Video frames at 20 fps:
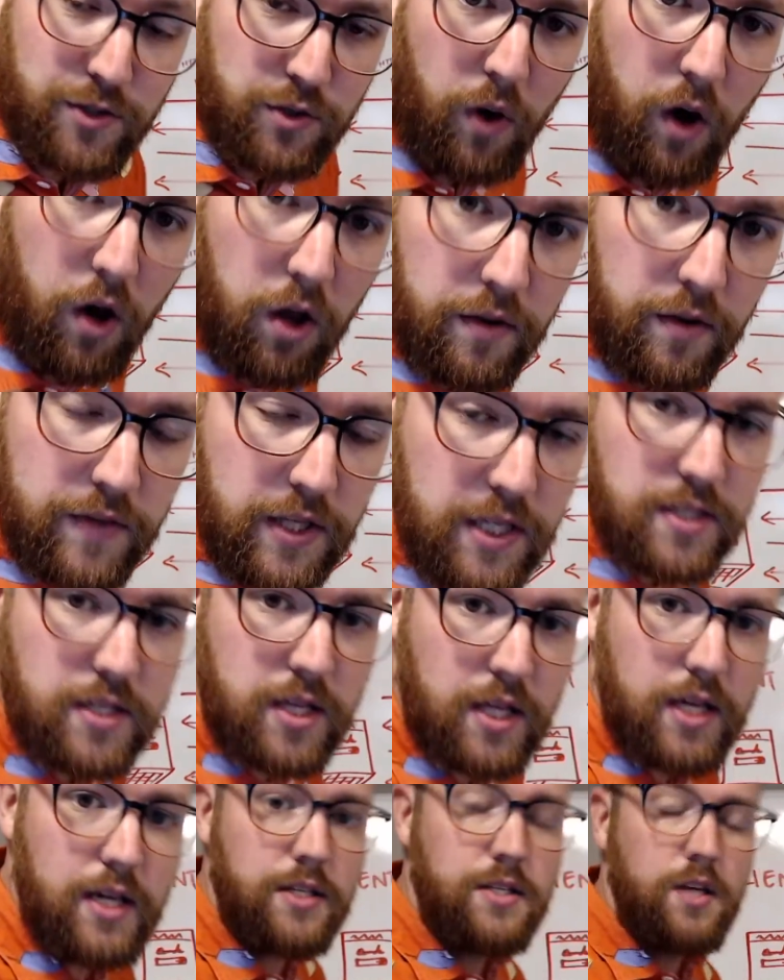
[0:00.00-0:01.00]
So all of these
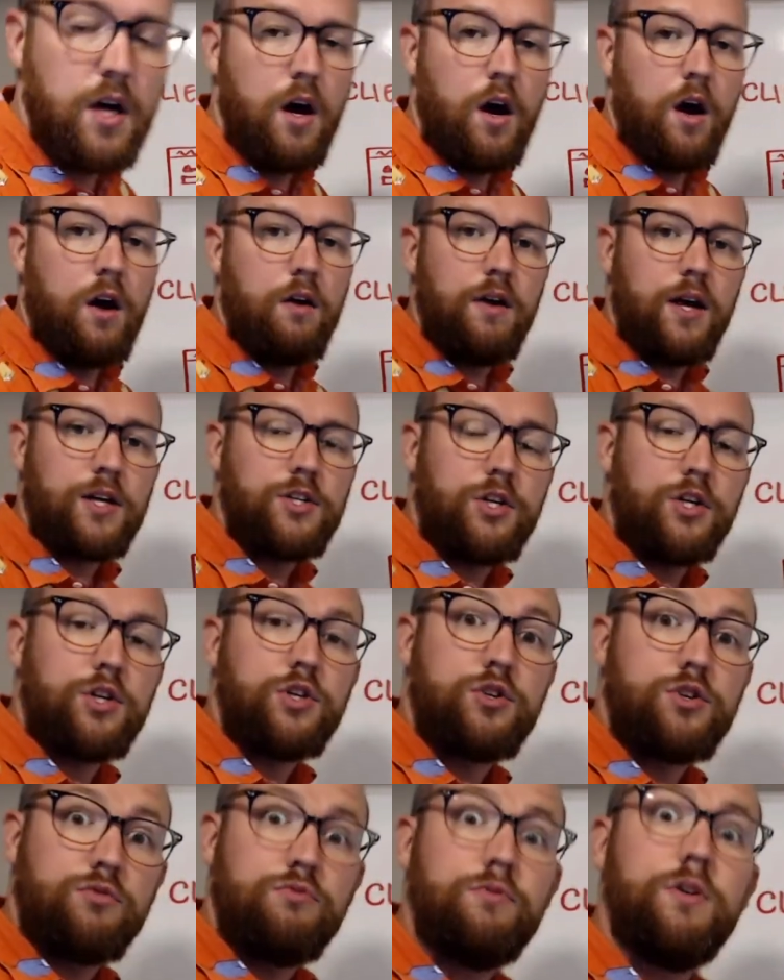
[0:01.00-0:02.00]
things are actually
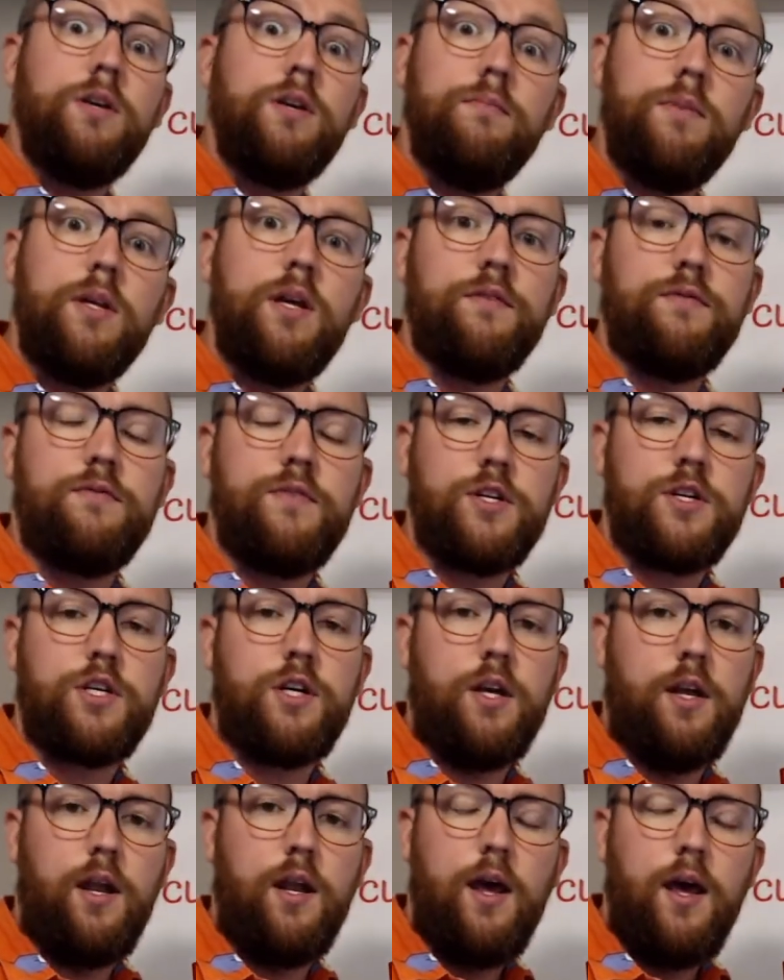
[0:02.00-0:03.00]
extremely
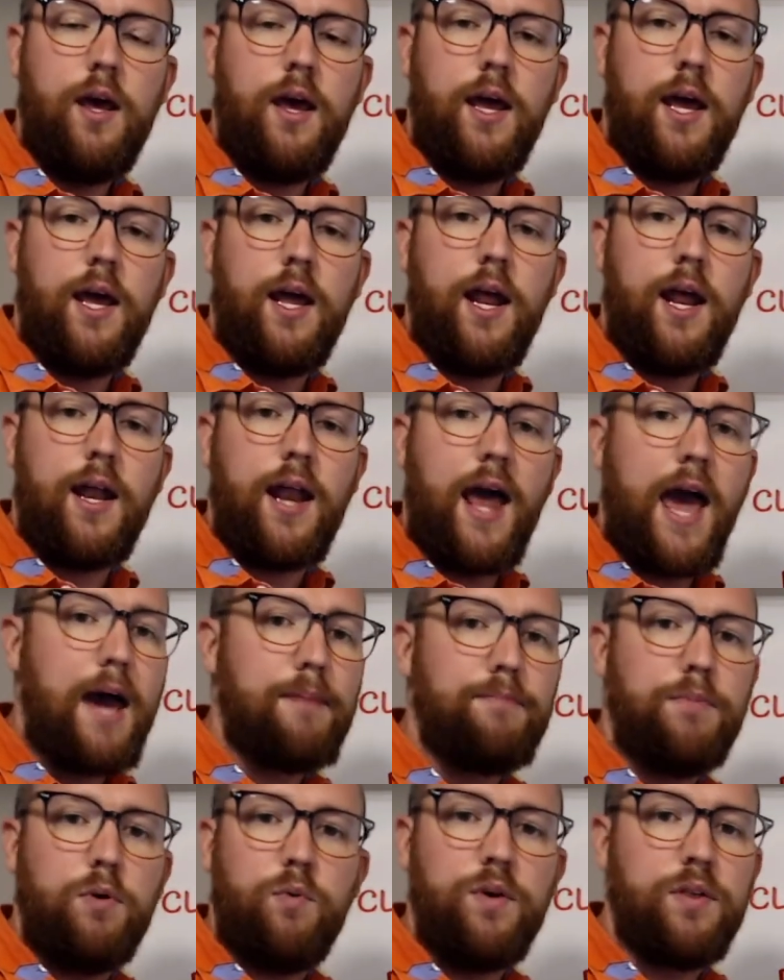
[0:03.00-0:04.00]
efficient and
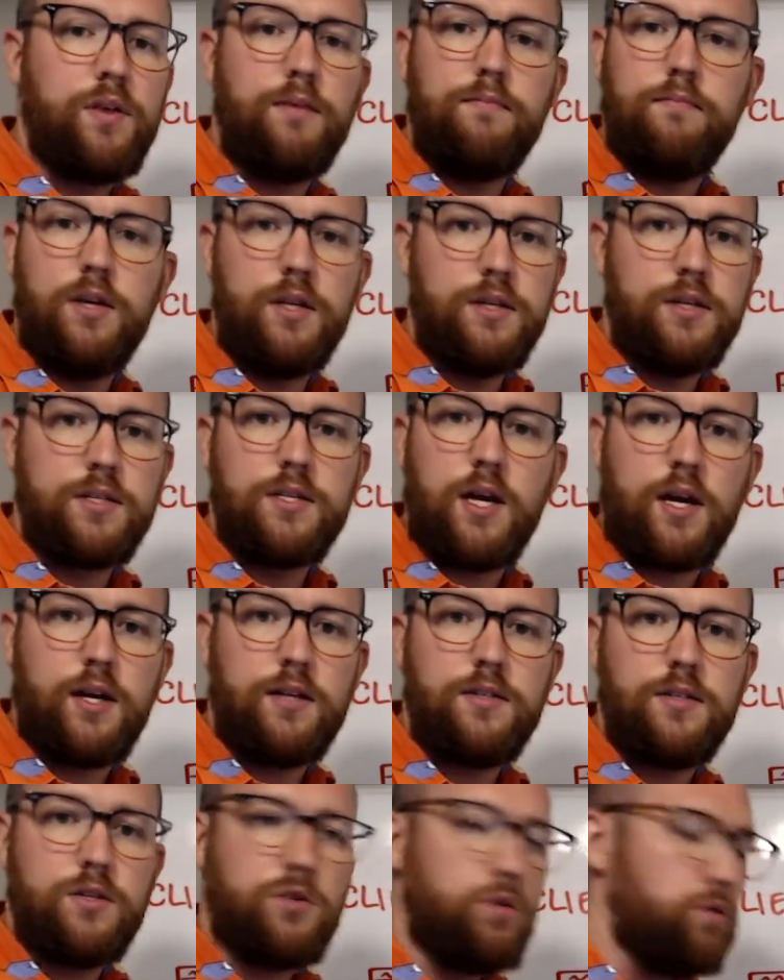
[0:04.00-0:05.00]
happen within
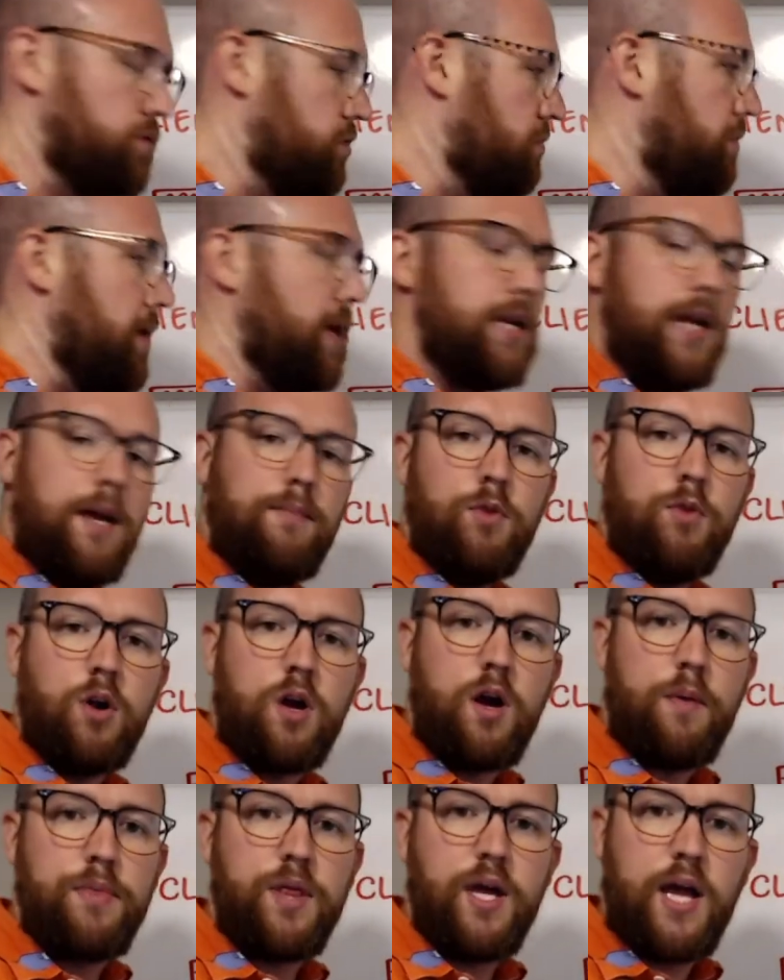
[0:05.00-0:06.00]
milliseconds. This whole domain name
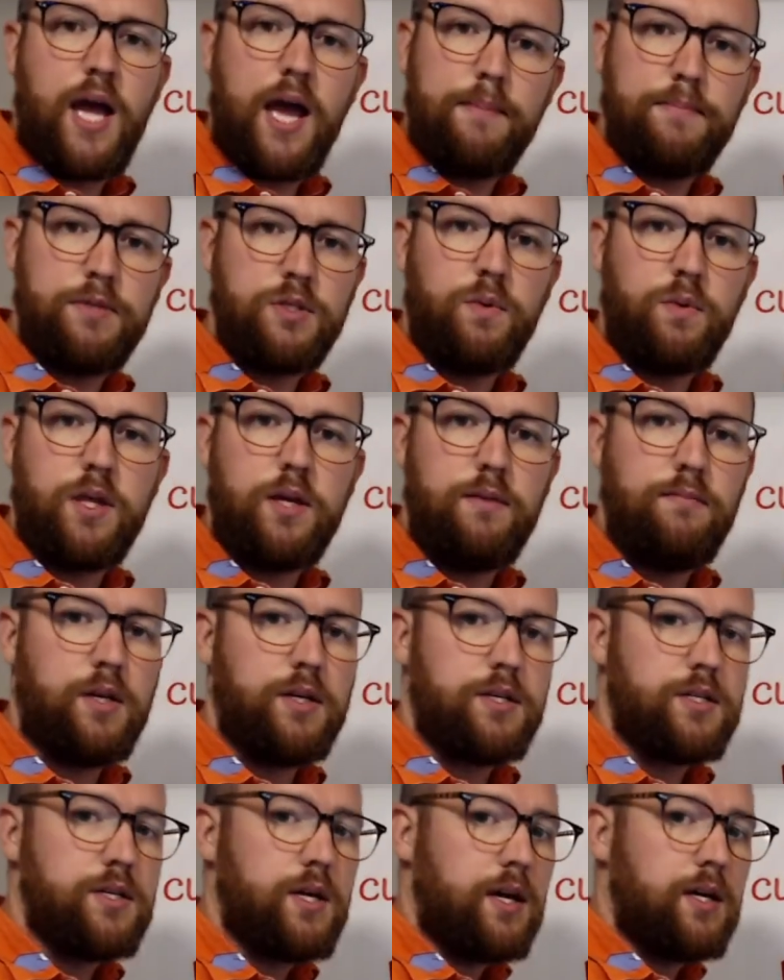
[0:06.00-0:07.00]
lookup thing happens within
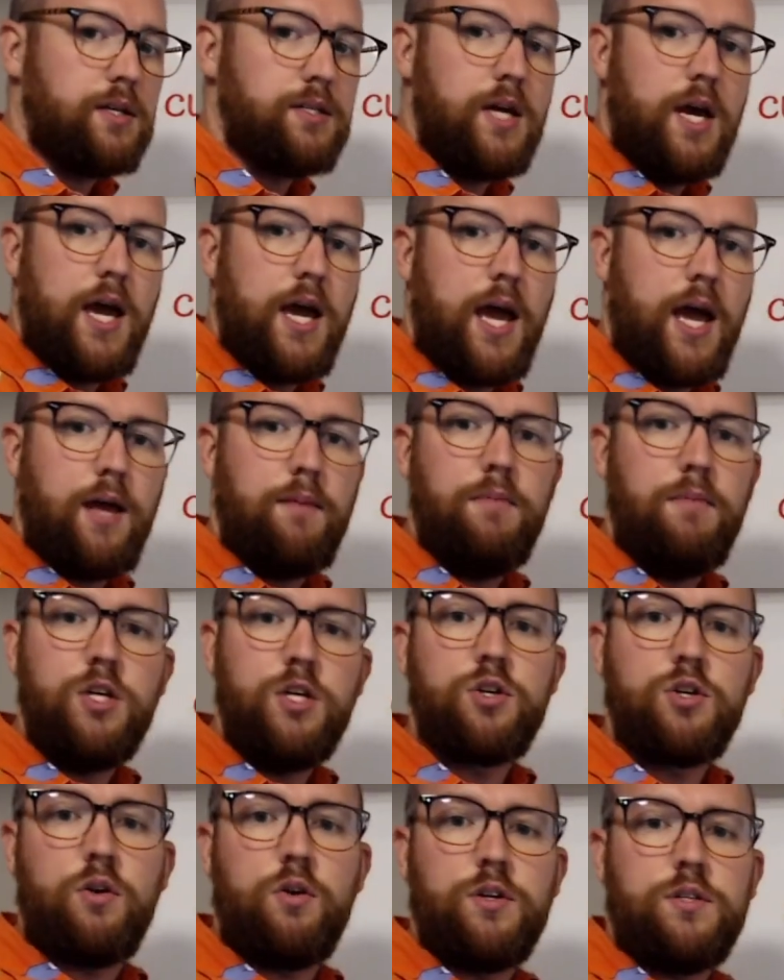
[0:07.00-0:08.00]
milliseconds, and me
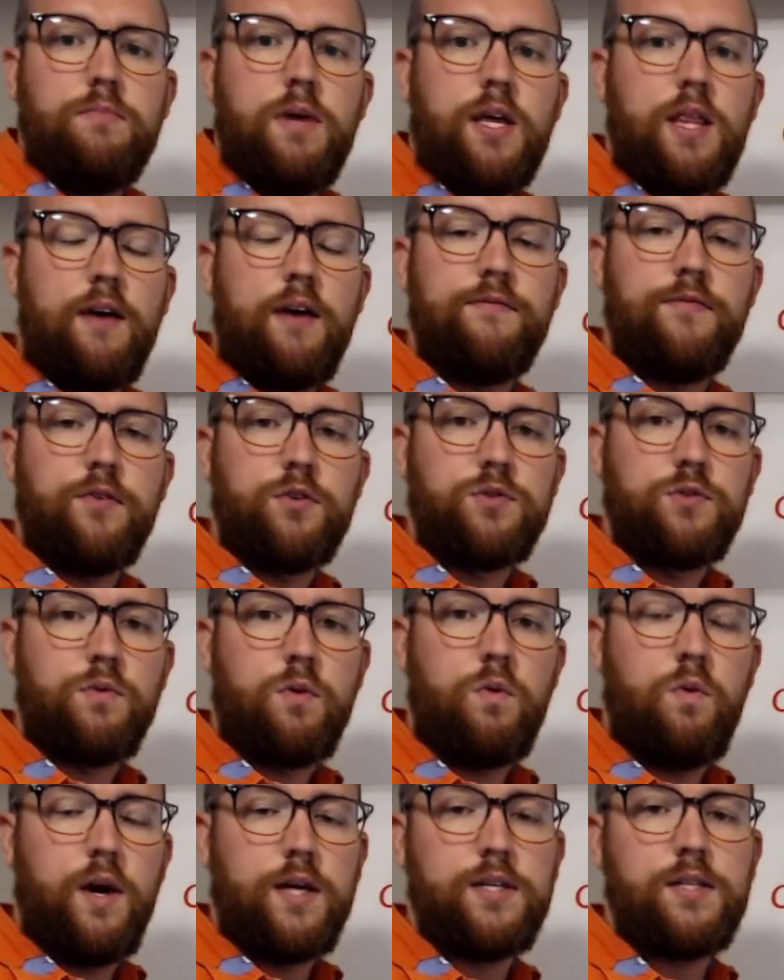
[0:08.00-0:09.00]
starting to make that first
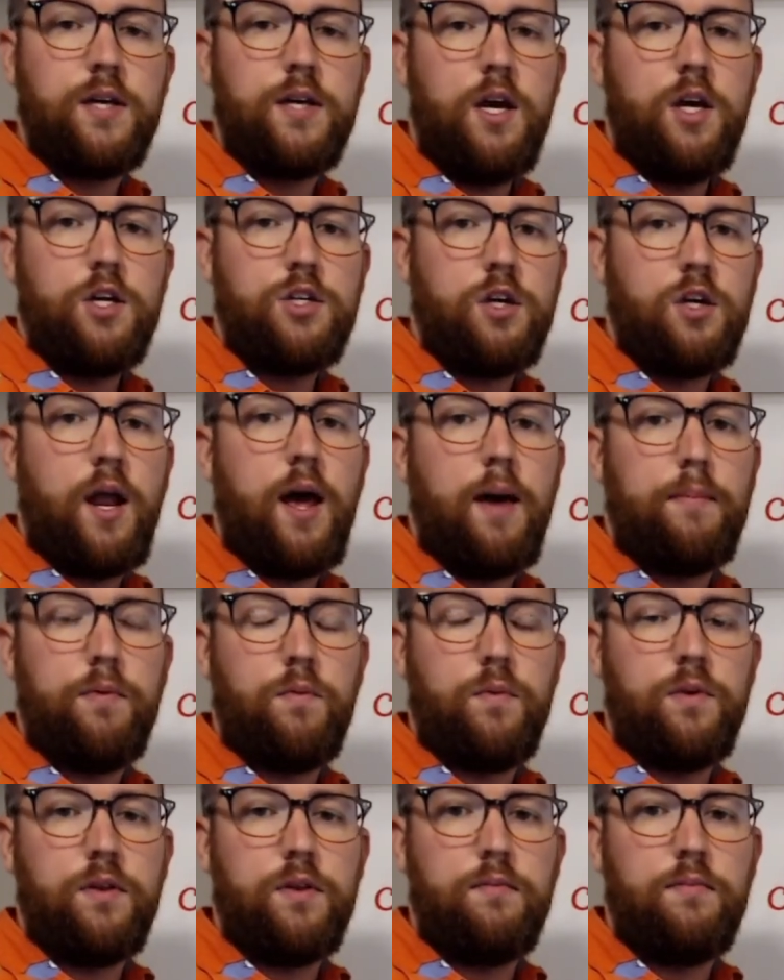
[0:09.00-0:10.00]
request should
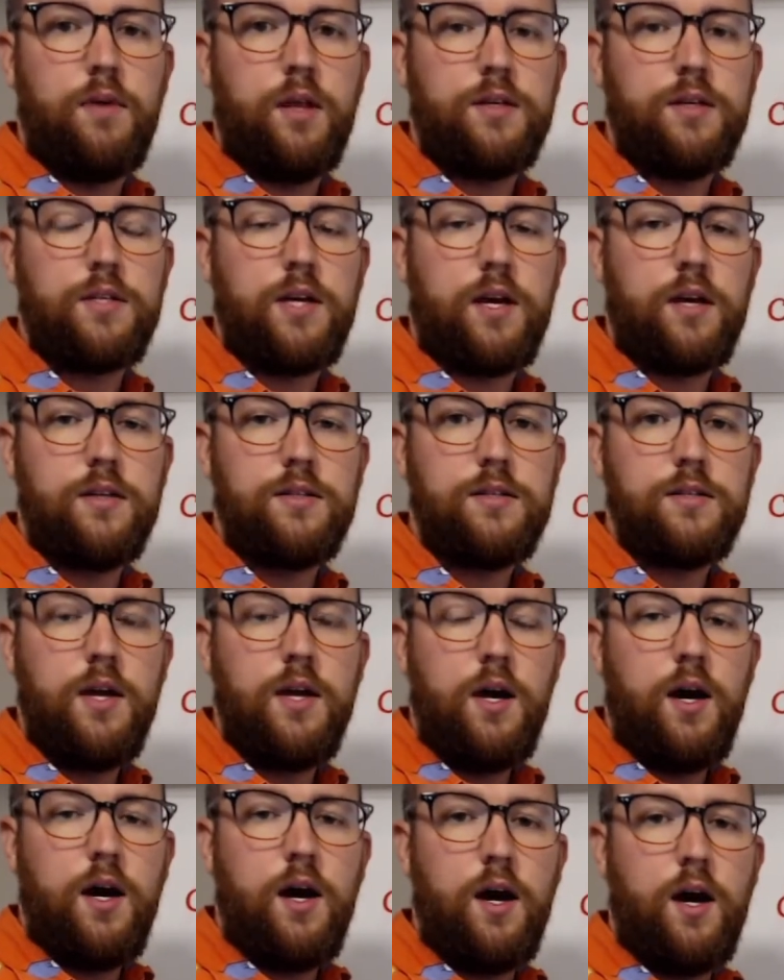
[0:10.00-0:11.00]
happen within milliseconds,
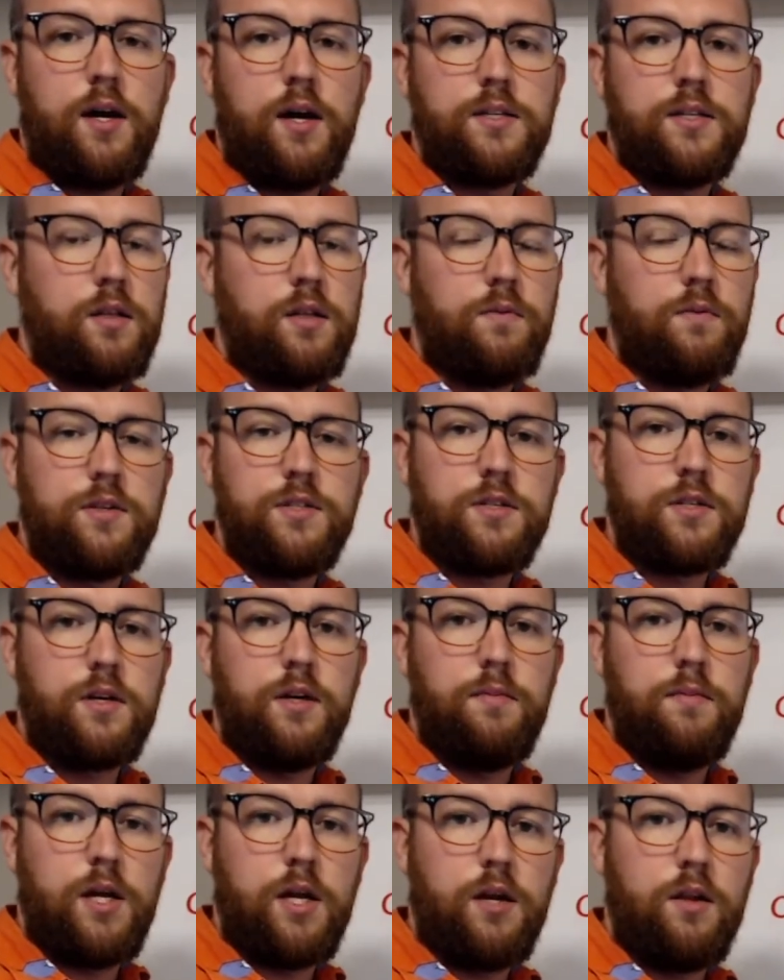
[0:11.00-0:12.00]
because otherwise it's
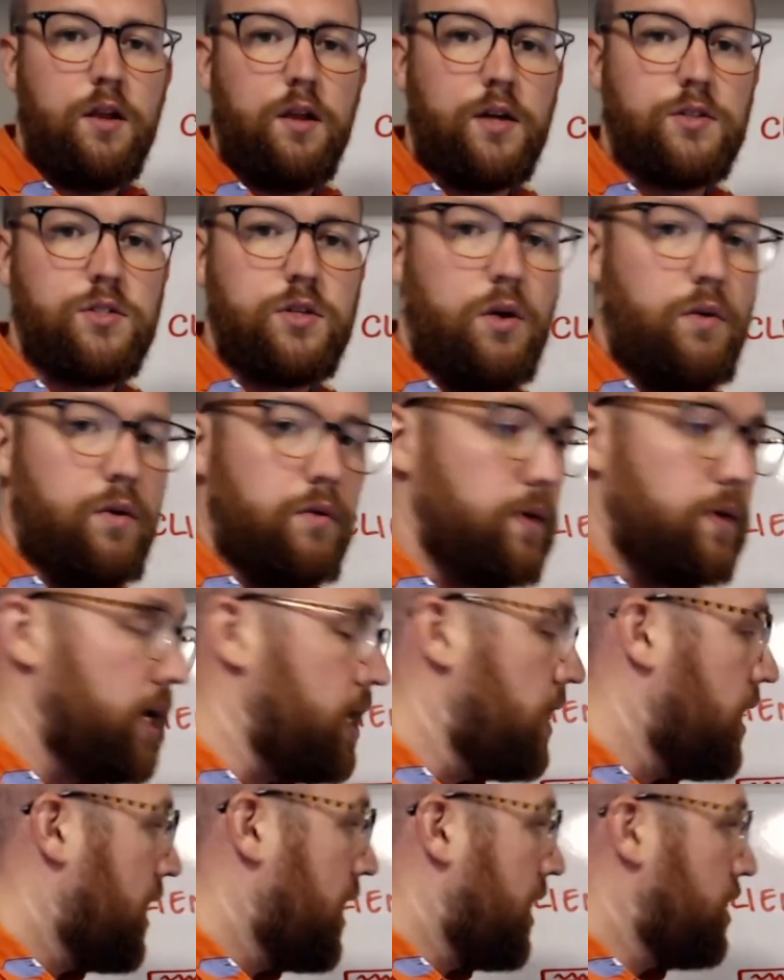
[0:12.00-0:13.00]
going to make it a lot slower, right?